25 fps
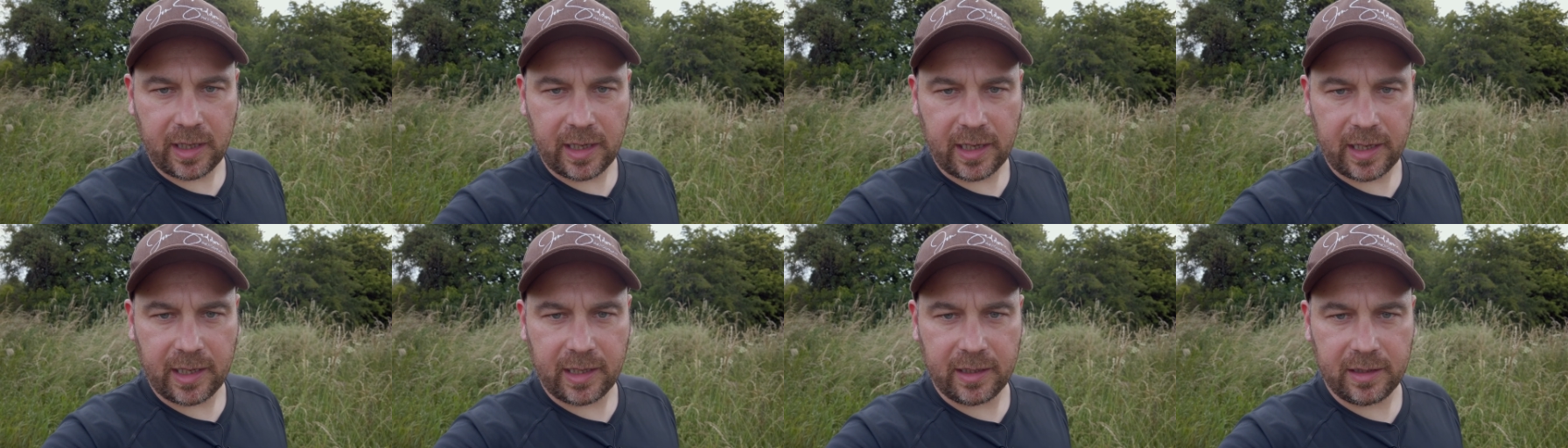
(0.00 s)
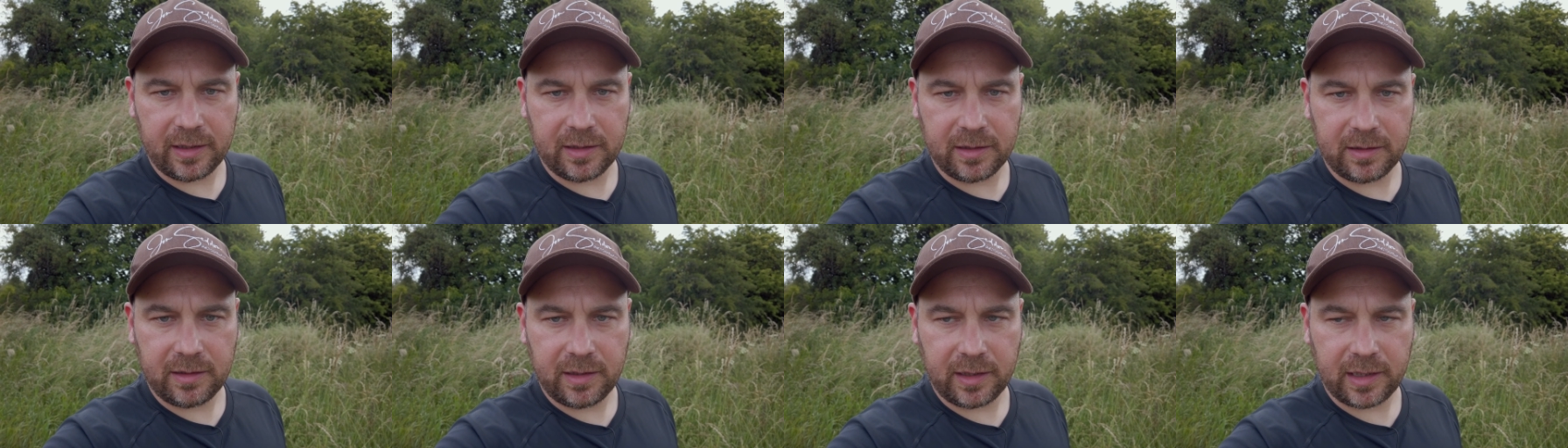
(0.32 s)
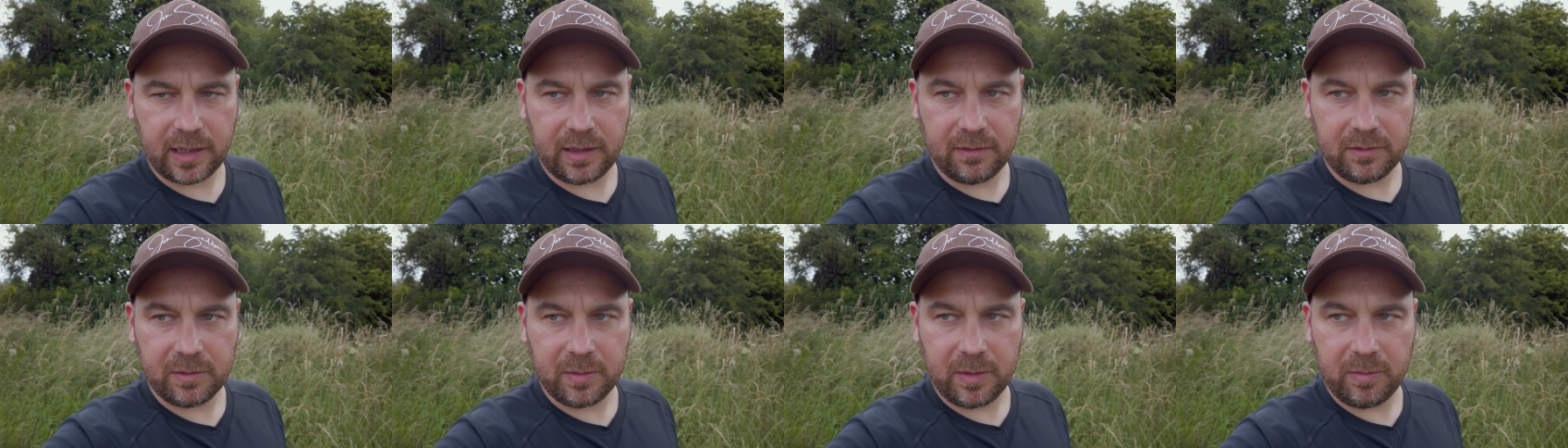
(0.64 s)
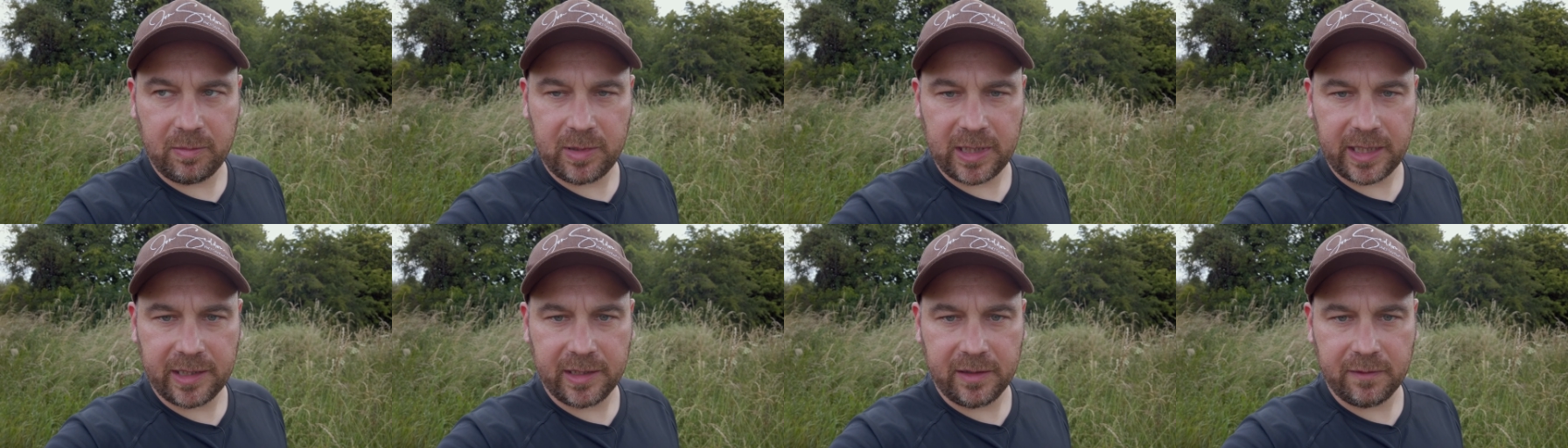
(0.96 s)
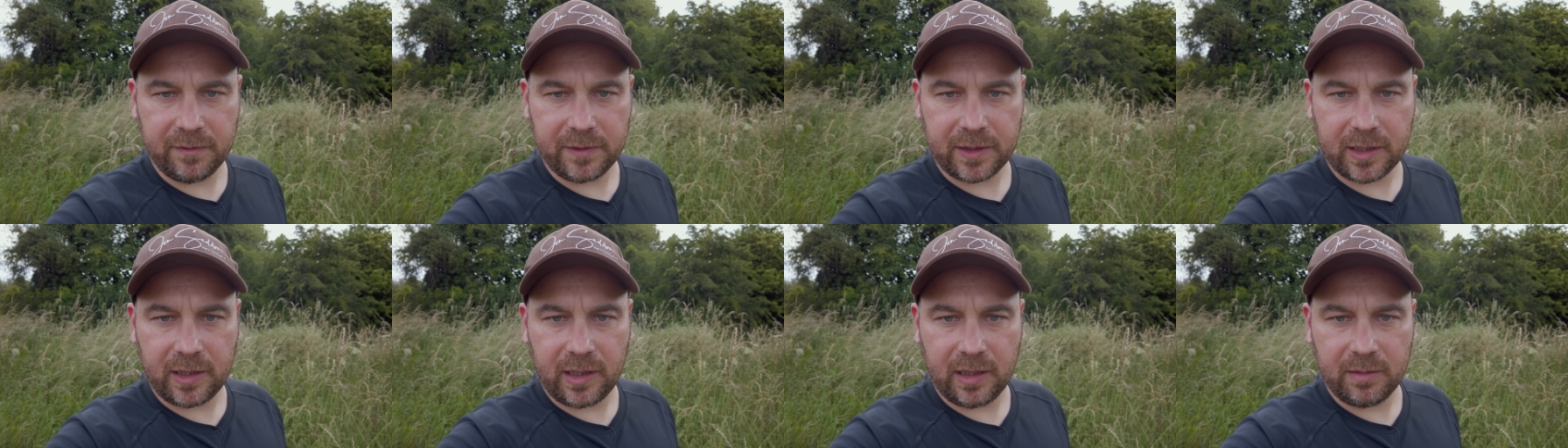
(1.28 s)
and that gives me
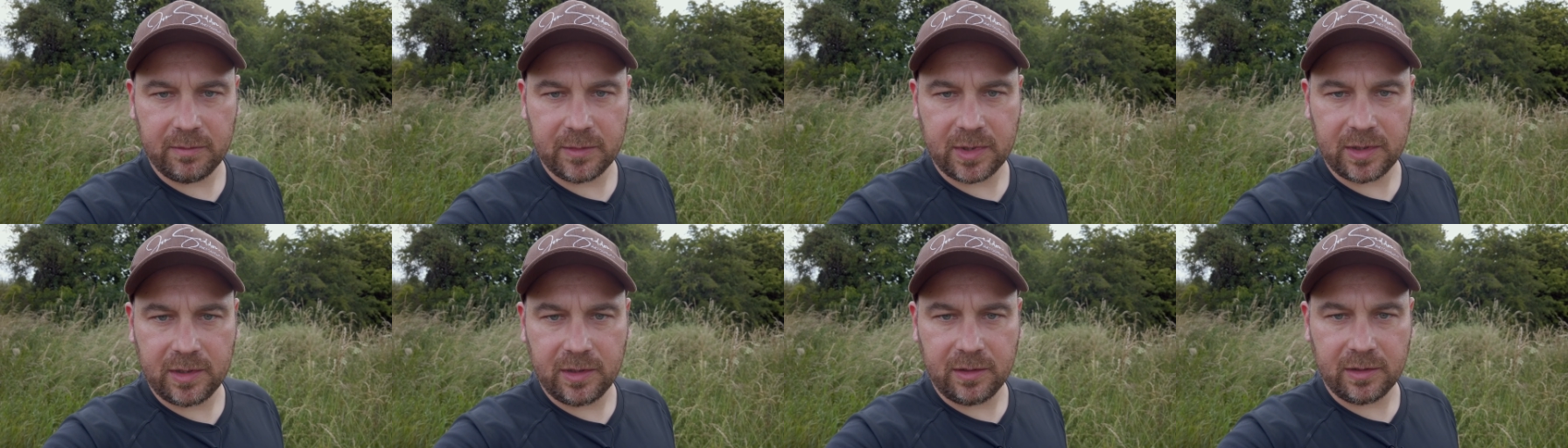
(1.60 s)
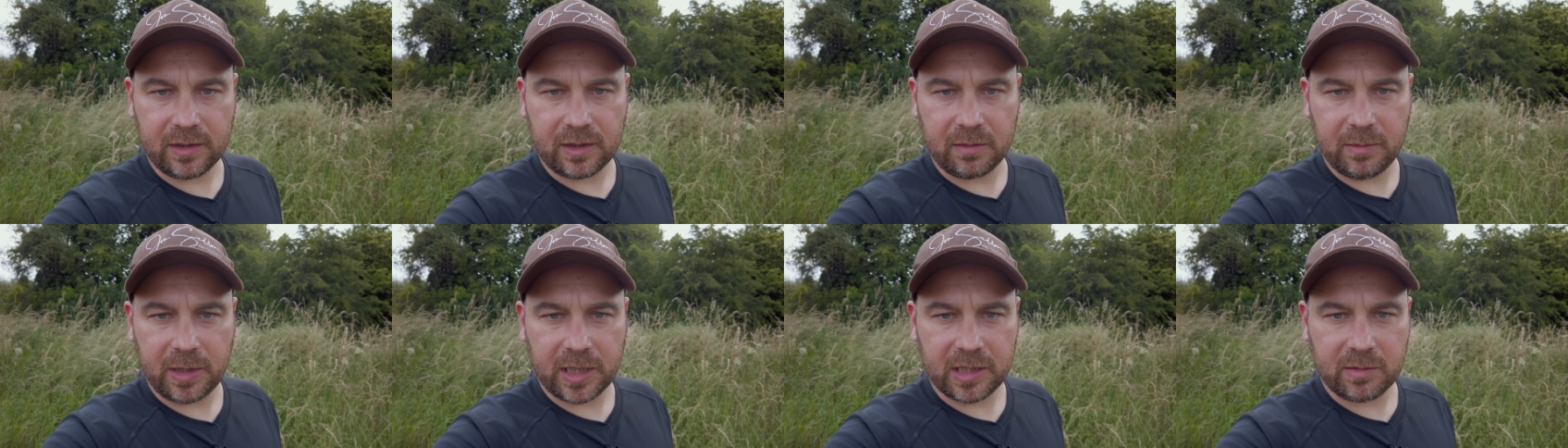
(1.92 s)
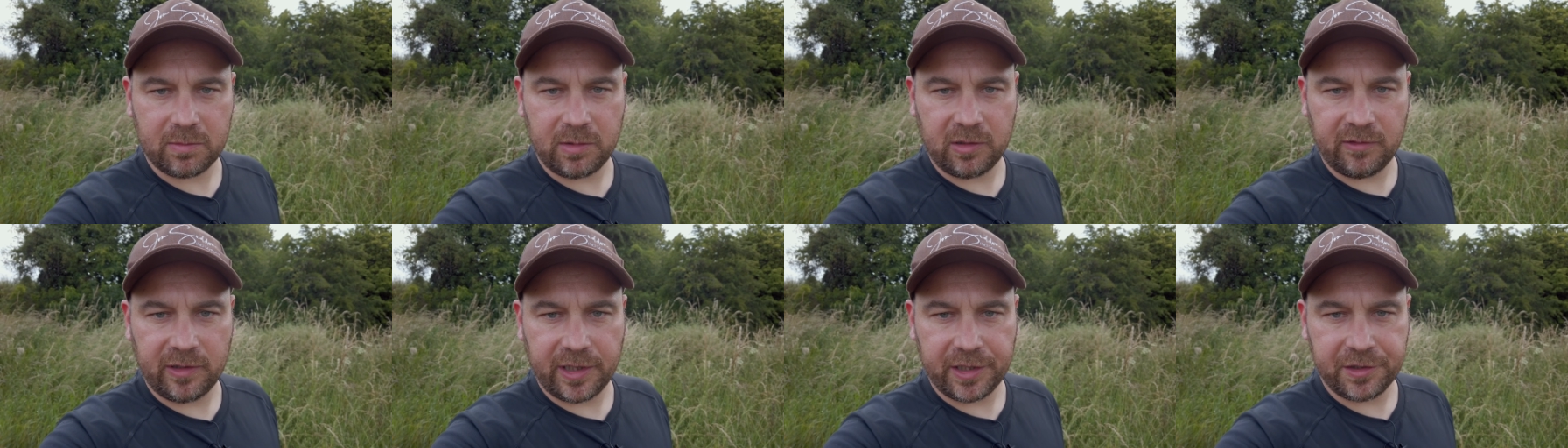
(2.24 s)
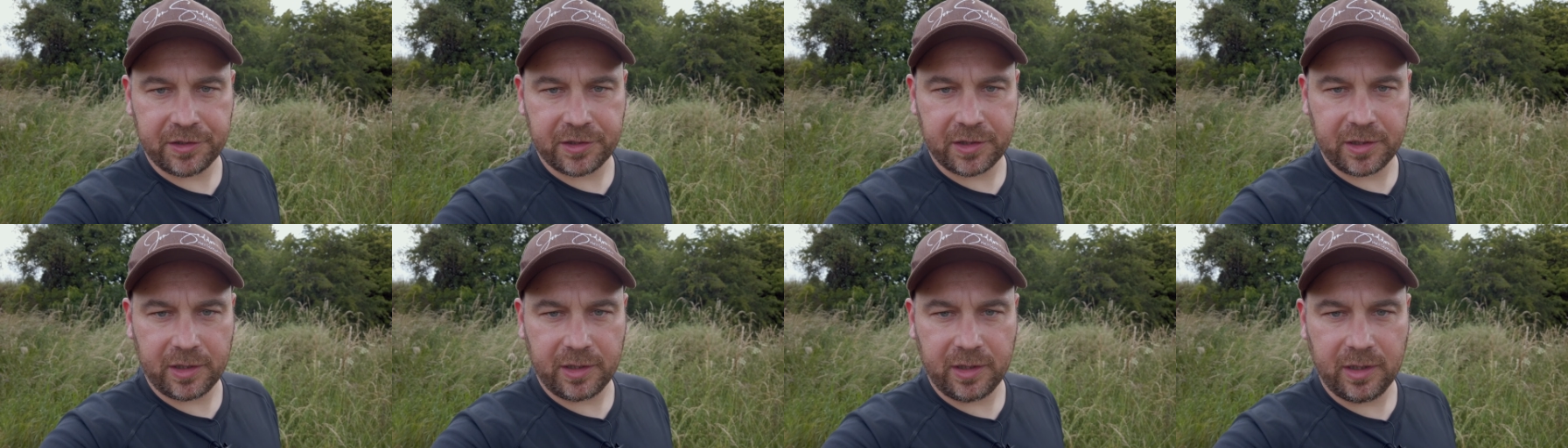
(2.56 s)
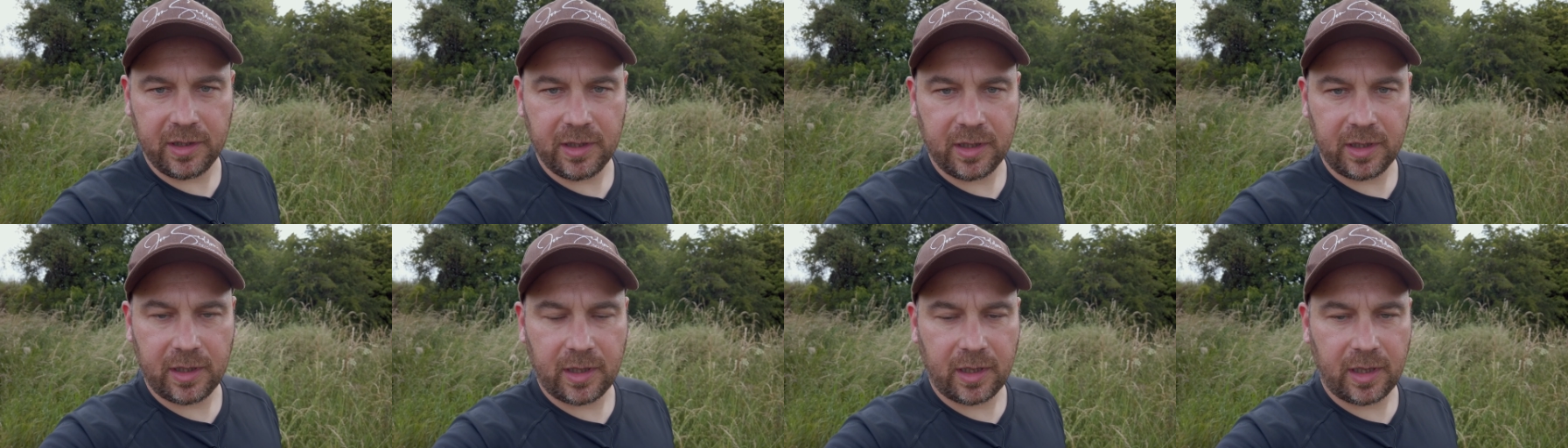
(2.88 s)
plenty of time to do some
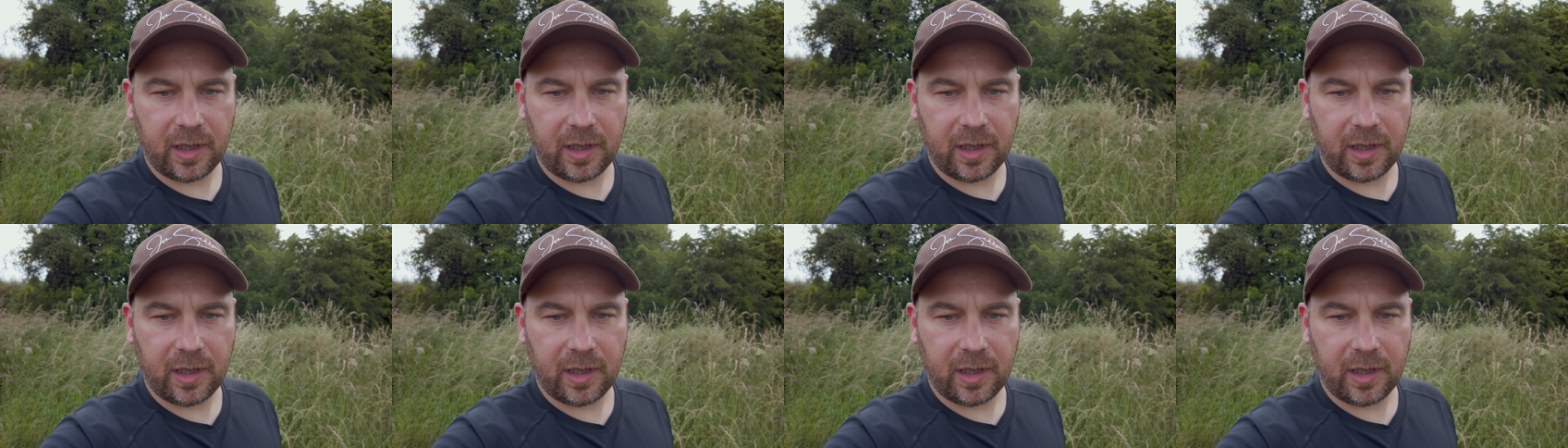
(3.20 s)
exploration.